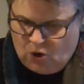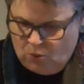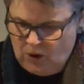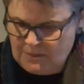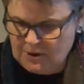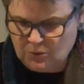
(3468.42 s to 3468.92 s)

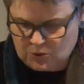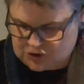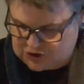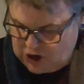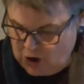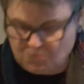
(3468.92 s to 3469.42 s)
Women were
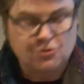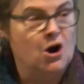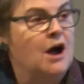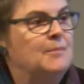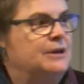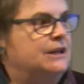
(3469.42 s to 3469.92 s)
so
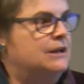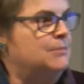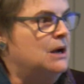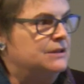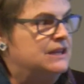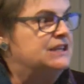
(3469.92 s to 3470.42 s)
prominent
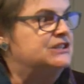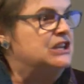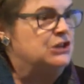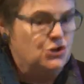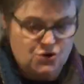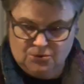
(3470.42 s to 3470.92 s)
among these
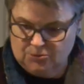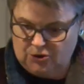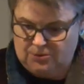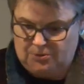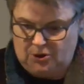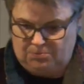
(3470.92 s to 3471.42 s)

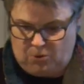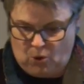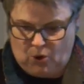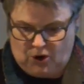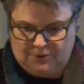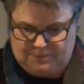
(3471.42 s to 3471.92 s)
innumerable
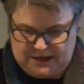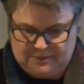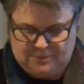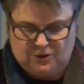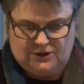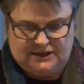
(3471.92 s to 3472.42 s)
poor
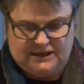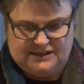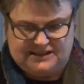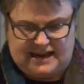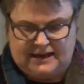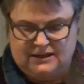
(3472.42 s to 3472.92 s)
people in
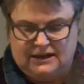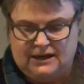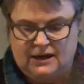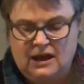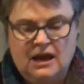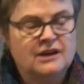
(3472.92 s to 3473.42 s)
East Anglia